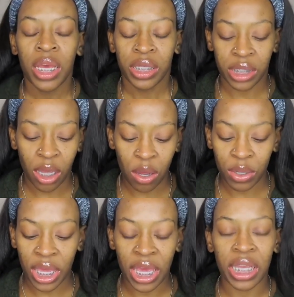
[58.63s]
So
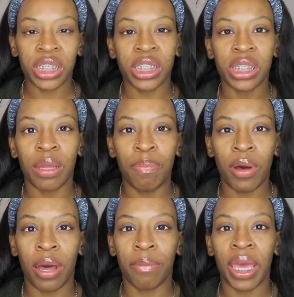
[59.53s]
yeah, it's just a
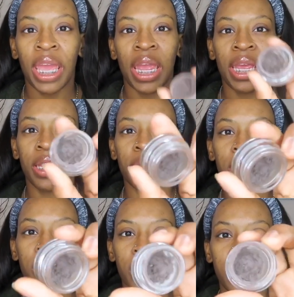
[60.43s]
pomade,
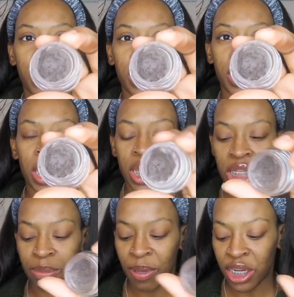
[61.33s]

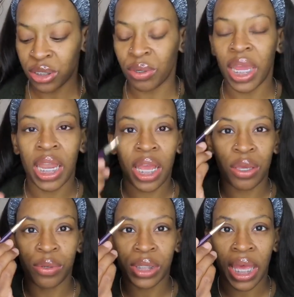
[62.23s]
nothing special, and I
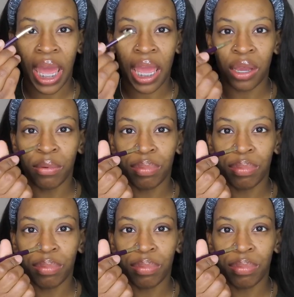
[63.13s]
use an angle